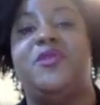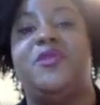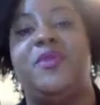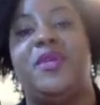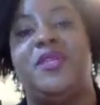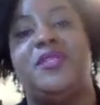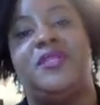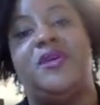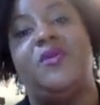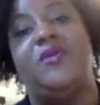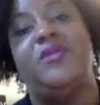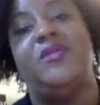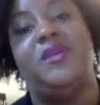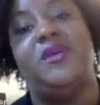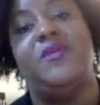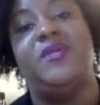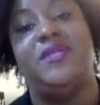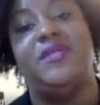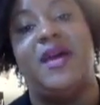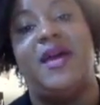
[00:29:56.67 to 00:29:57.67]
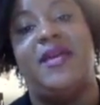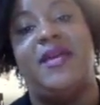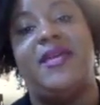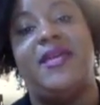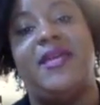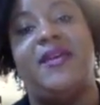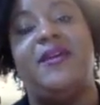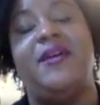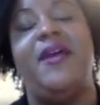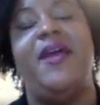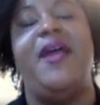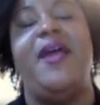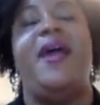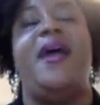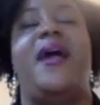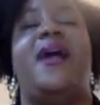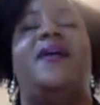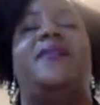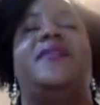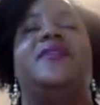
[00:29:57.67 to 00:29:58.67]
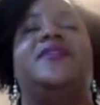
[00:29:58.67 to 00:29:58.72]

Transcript: and Miss so-and-so is not here. And the